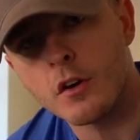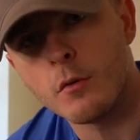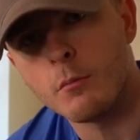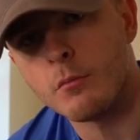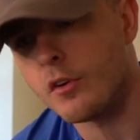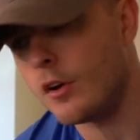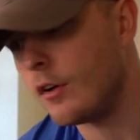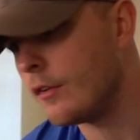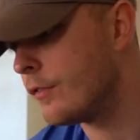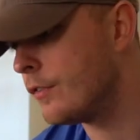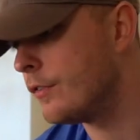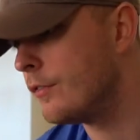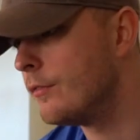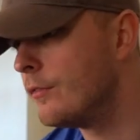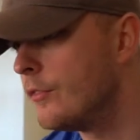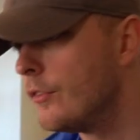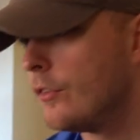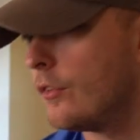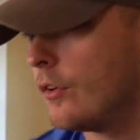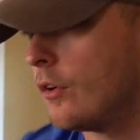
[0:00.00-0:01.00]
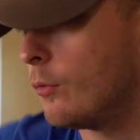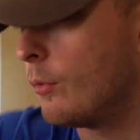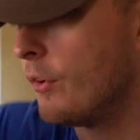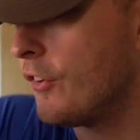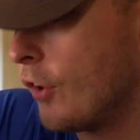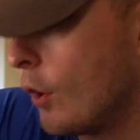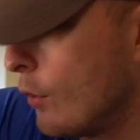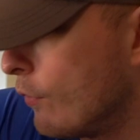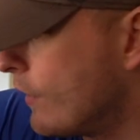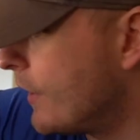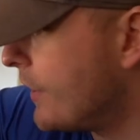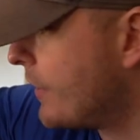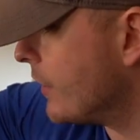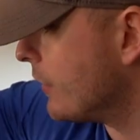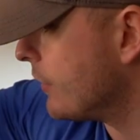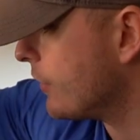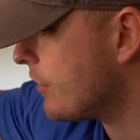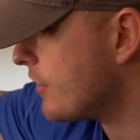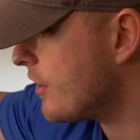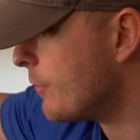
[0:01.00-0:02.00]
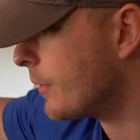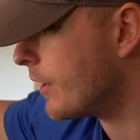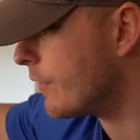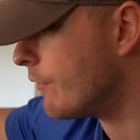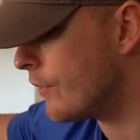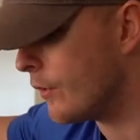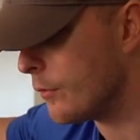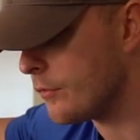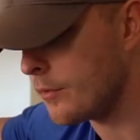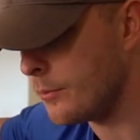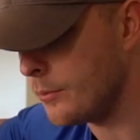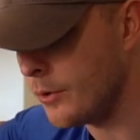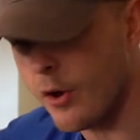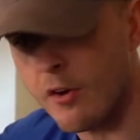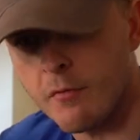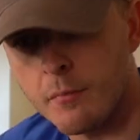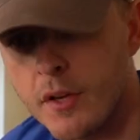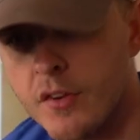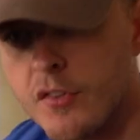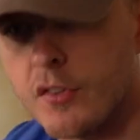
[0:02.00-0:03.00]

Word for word: comes off which hopefully it does, because then we can film some UFB